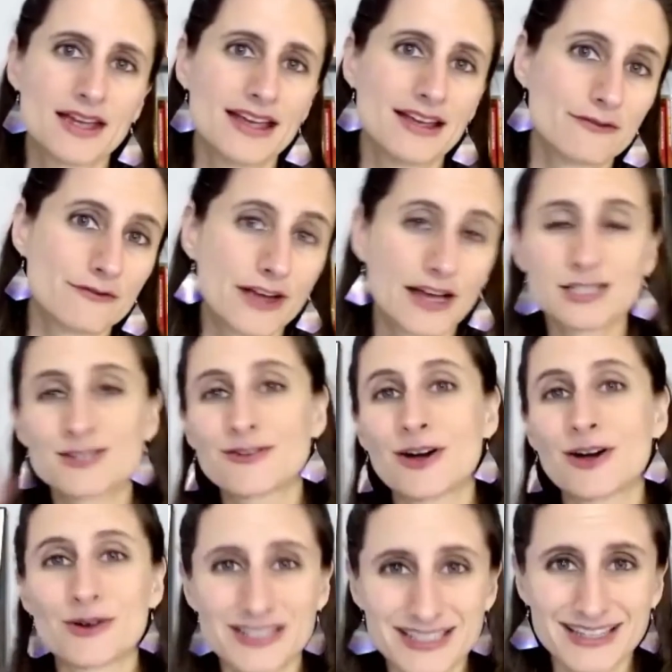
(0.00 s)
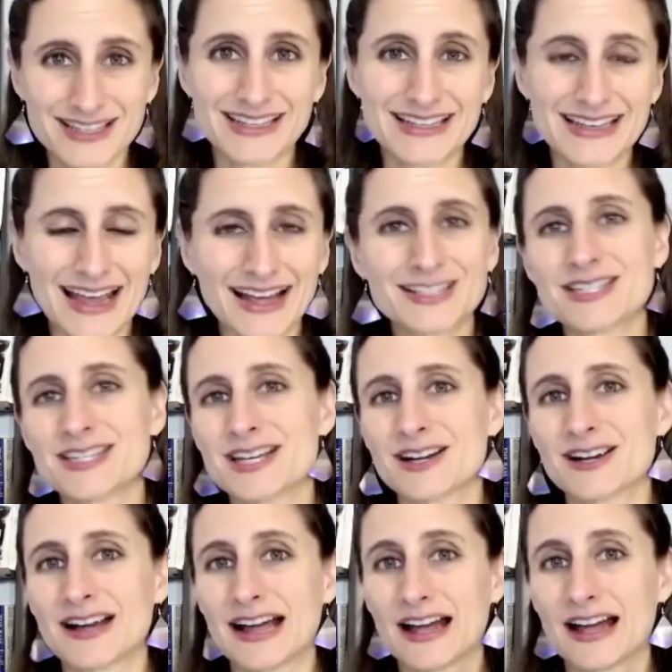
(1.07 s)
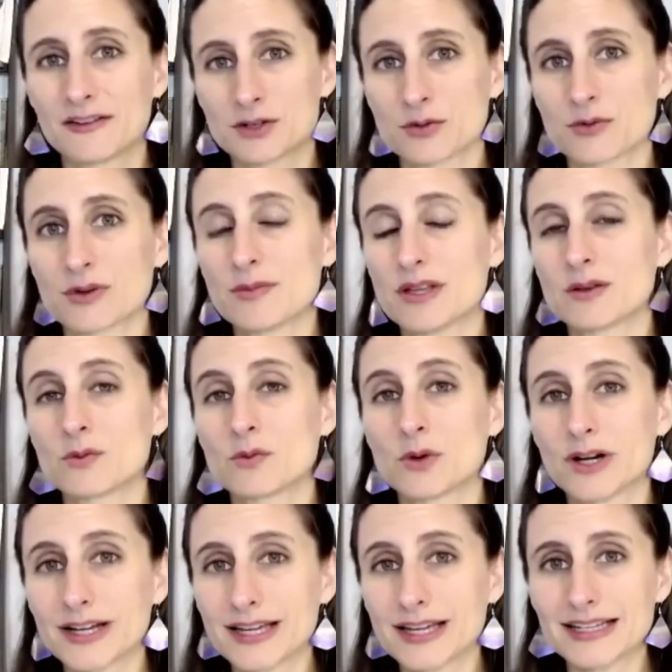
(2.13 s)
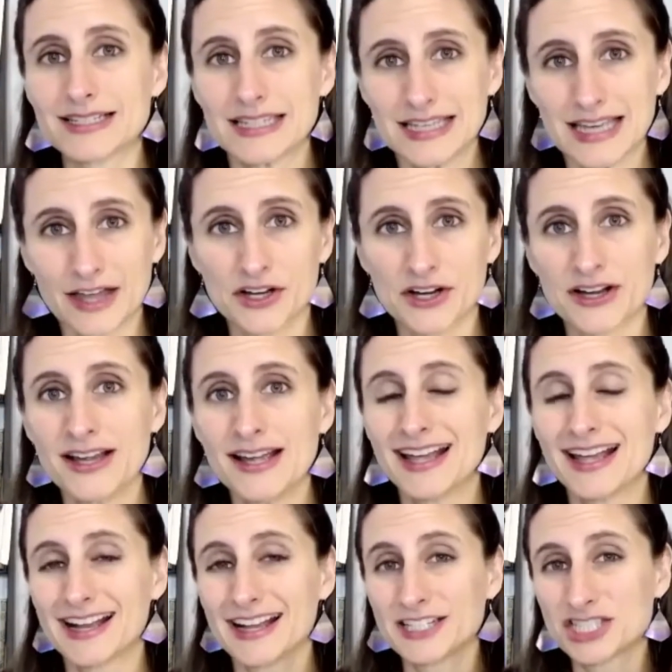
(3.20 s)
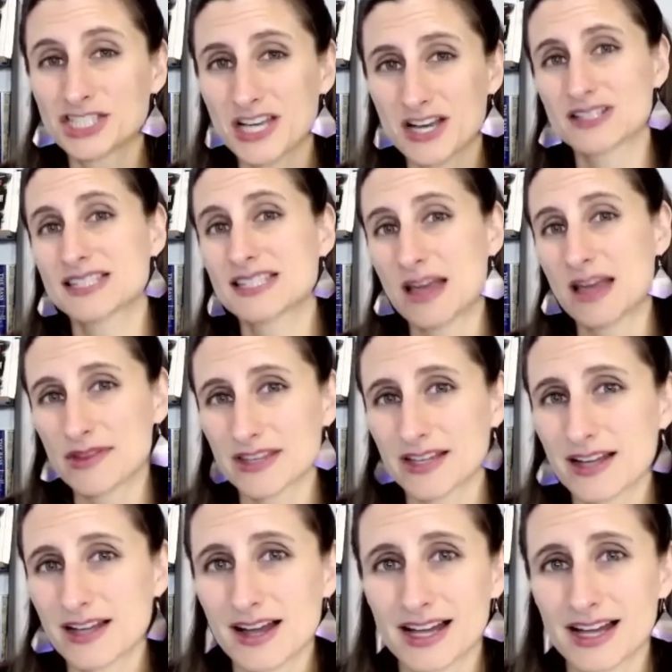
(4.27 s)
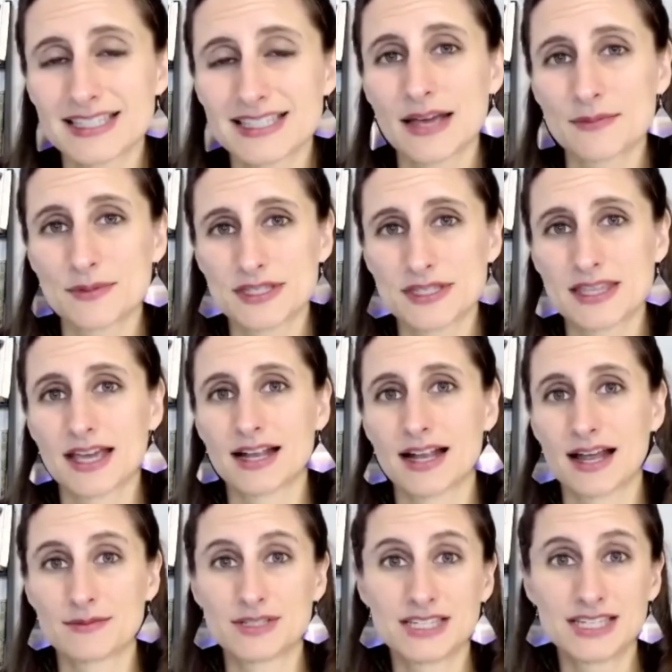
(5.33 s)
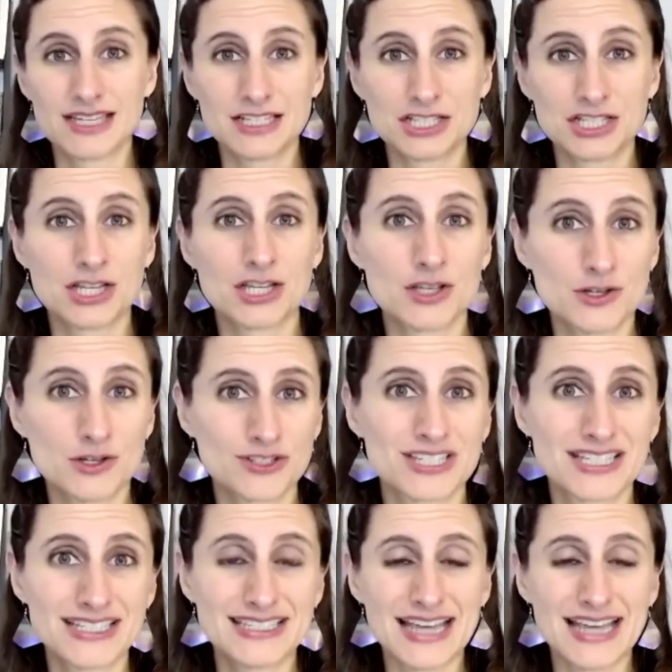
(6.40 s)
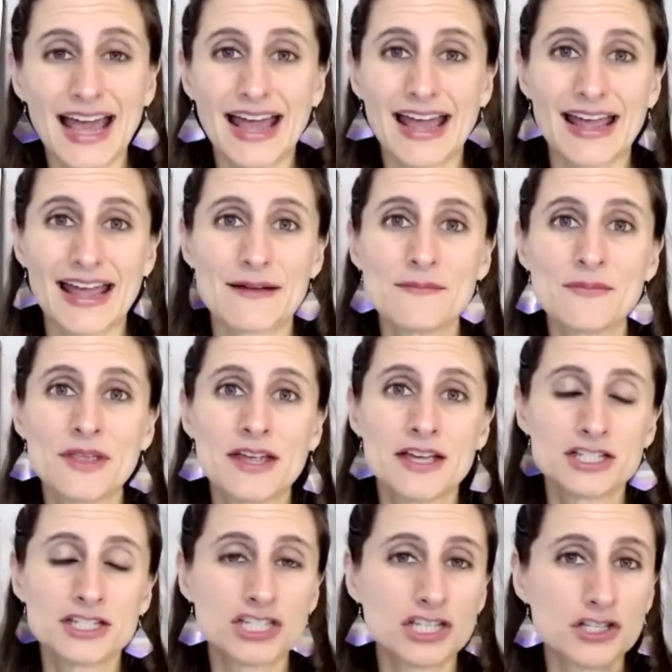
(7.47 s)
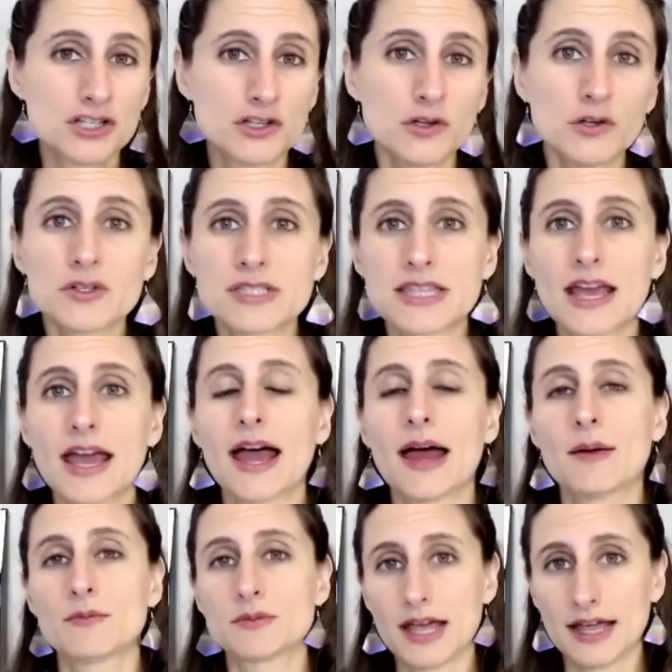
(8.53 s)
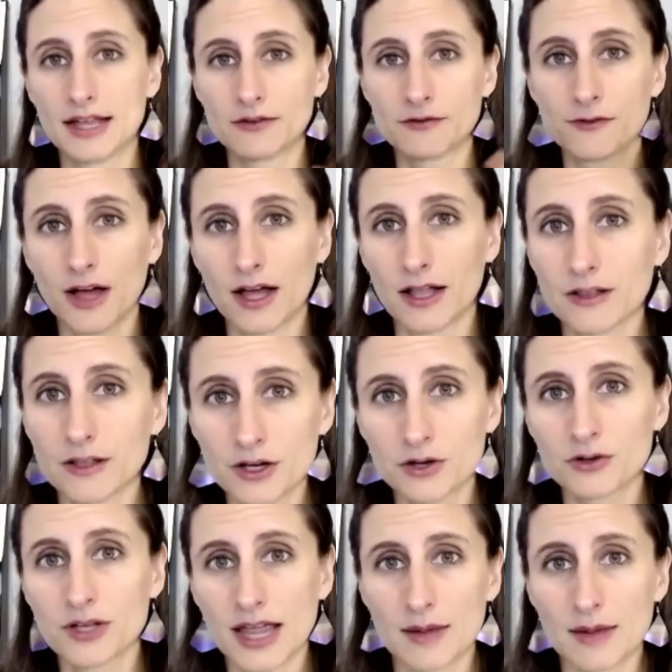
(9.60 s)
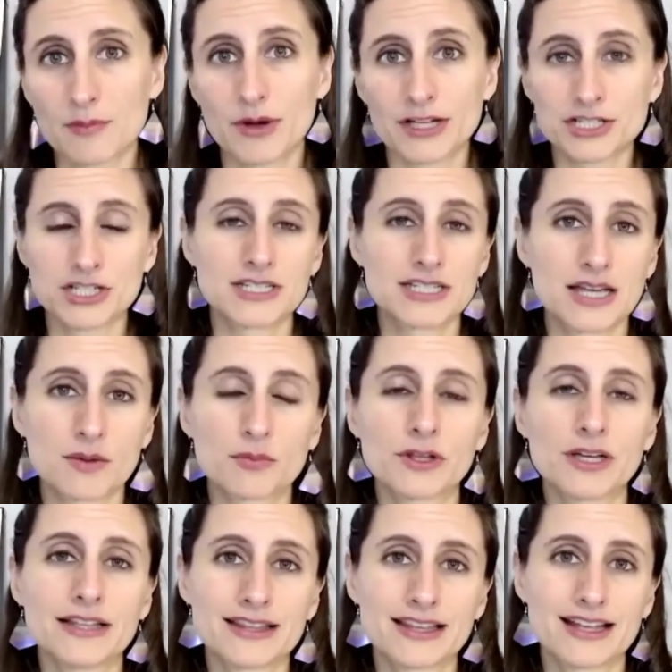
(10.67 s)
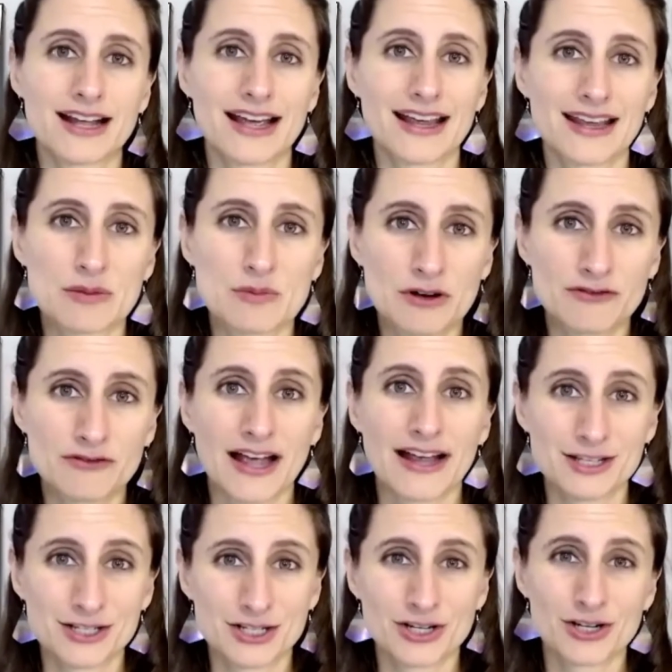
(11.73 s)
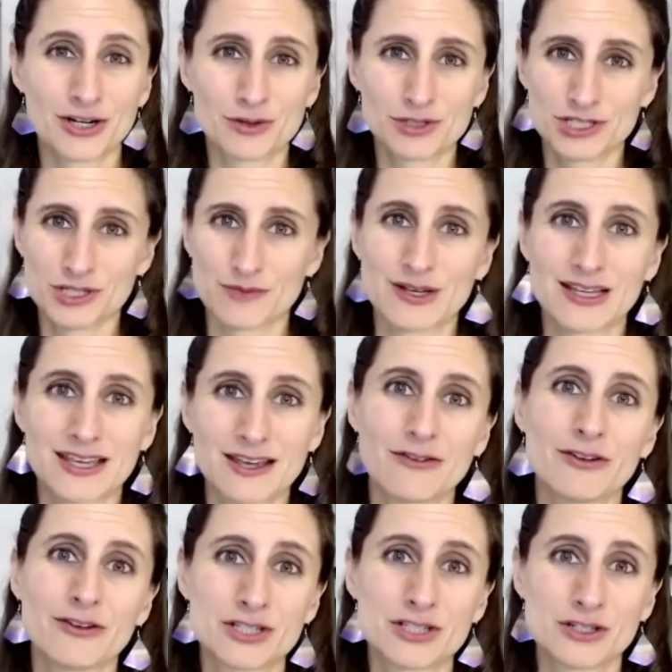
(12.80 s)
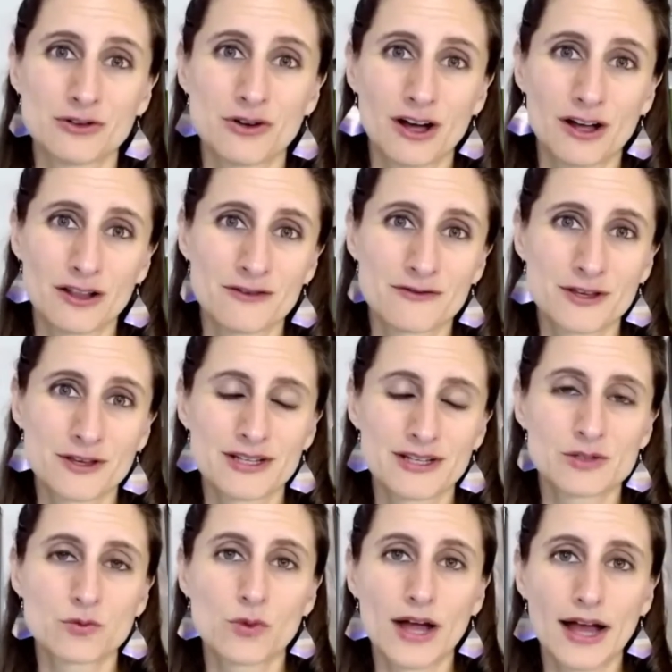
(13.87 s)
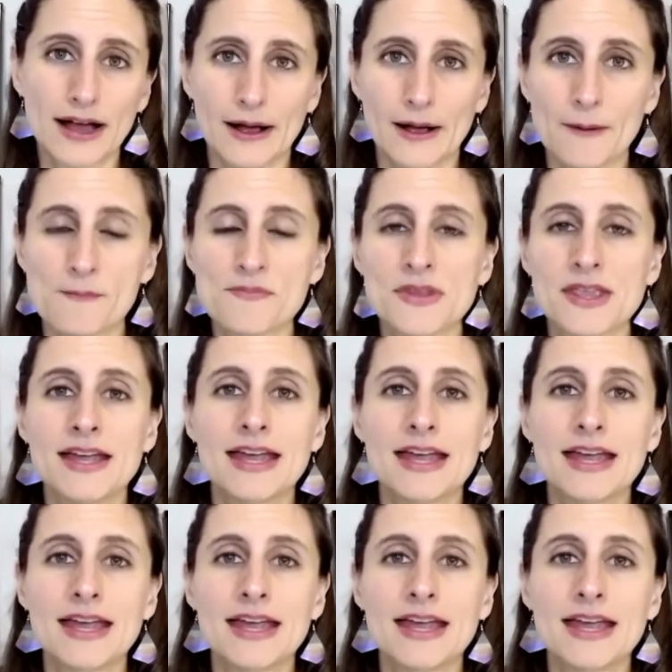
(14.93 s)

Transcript: Fast forward to the next year after we'd been working together and I'd shared some of the concepts that I'm teaching you today. She'd used them and followed a budget template that I had provided to her, which I'm going to give to all of you as well.